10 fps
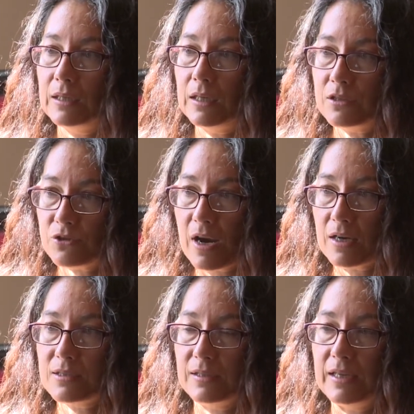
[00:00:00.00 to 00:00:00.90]

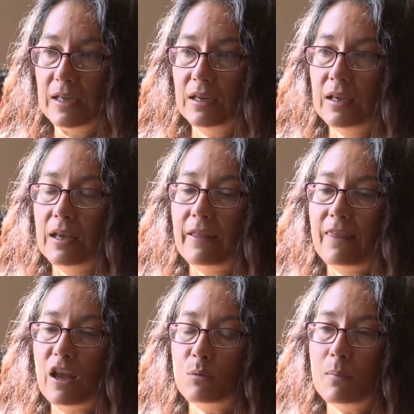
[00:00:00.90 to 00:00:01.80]
indirectly
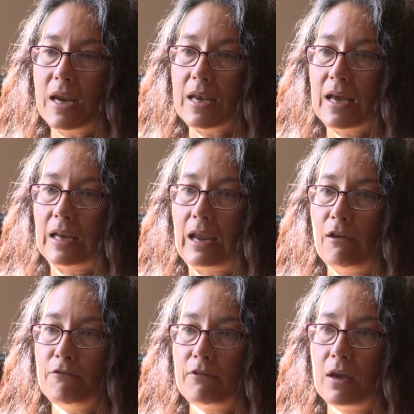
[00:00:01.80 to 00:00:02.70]
that may not have